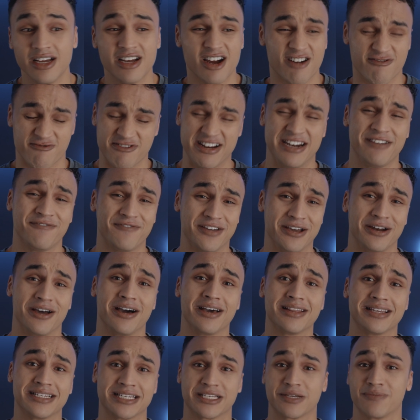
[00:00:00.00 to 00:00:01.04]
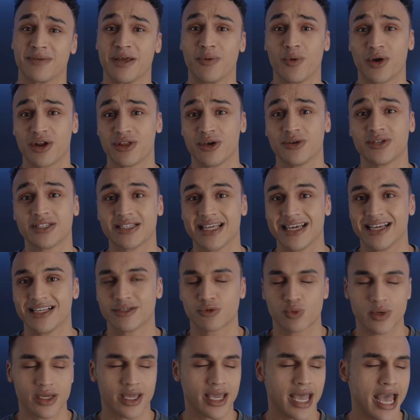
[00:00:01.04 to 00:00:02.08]
I really feel like this is going to be one of those
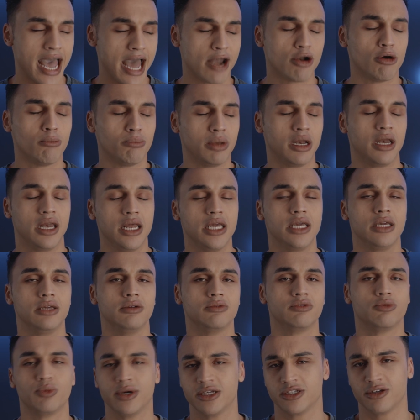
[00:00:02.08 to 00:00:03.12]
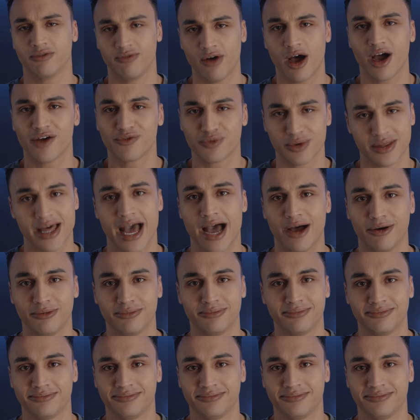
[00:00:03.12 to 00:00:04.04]
things we cannot believe we survived without.